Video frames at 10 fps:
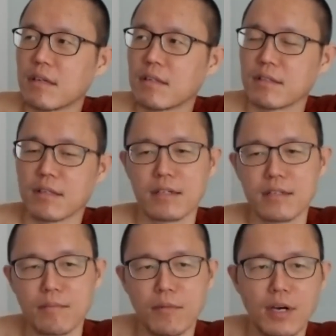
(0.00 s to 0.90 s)

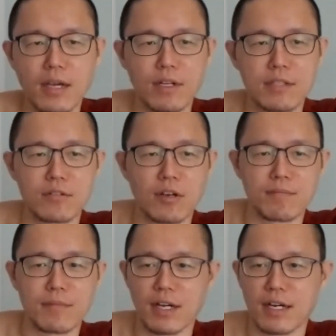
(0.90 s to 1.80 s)
There are more I want to talk
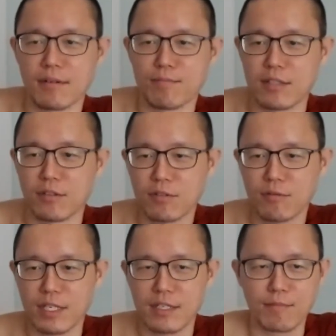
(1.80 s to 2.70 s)
about, but I don't know
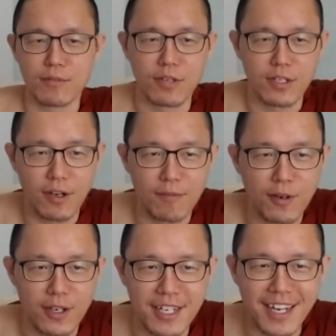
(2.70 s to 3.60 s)
whether I'm going off
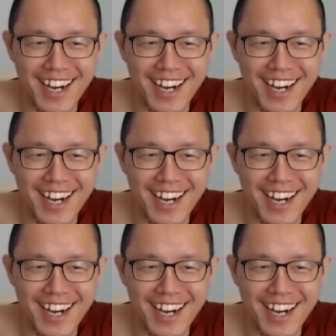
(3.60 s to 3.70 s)
point.